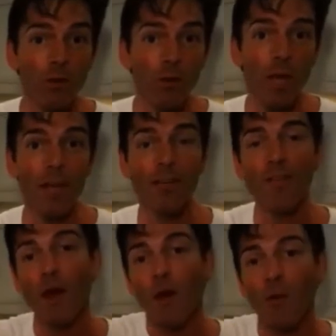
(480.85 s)
creative
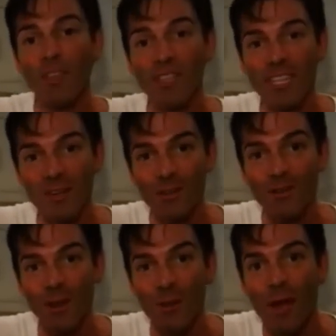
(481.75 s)
with a dinner.
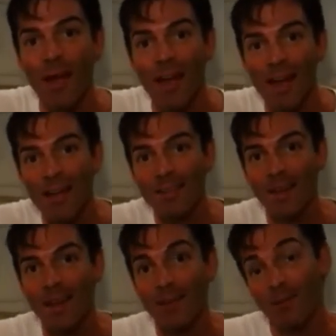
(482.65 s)
So, as
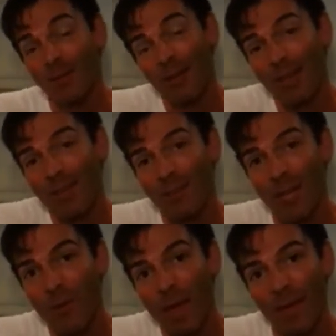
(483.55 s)
you saw
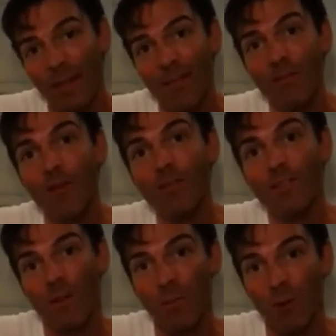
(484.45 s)
yesterday, we had leftovers
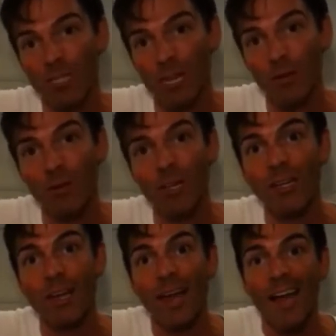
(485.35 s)
of our pork
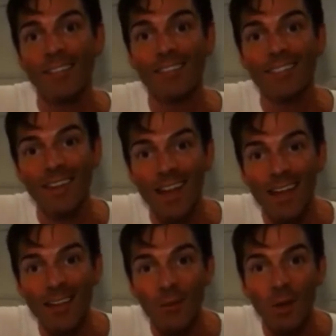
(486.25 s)
tenderloin, and
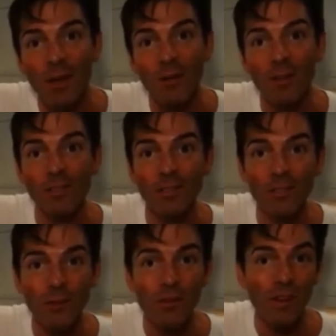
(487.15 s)
tonight we are going to
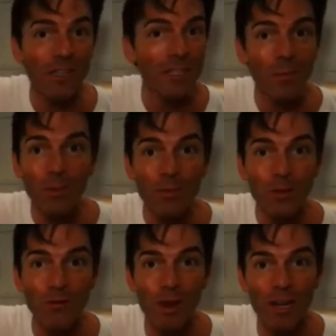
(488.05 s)
just do a very simple
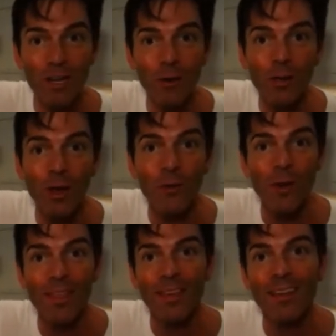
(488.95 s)
stir-fry to go along
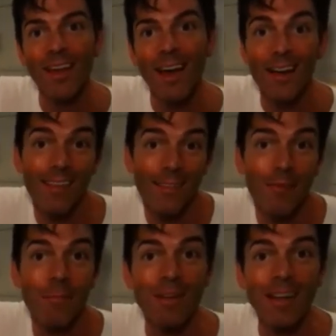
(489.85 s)
with it. I thought
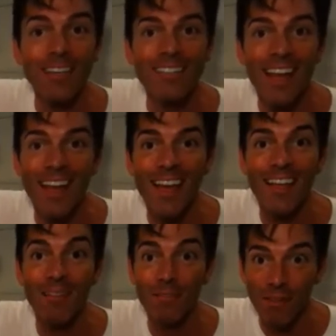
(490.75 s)
that would be nice
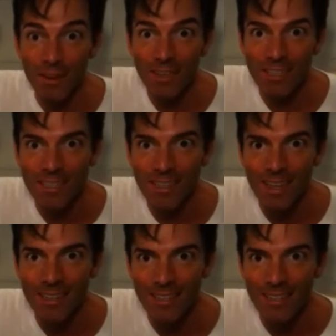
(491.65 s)
and very easy and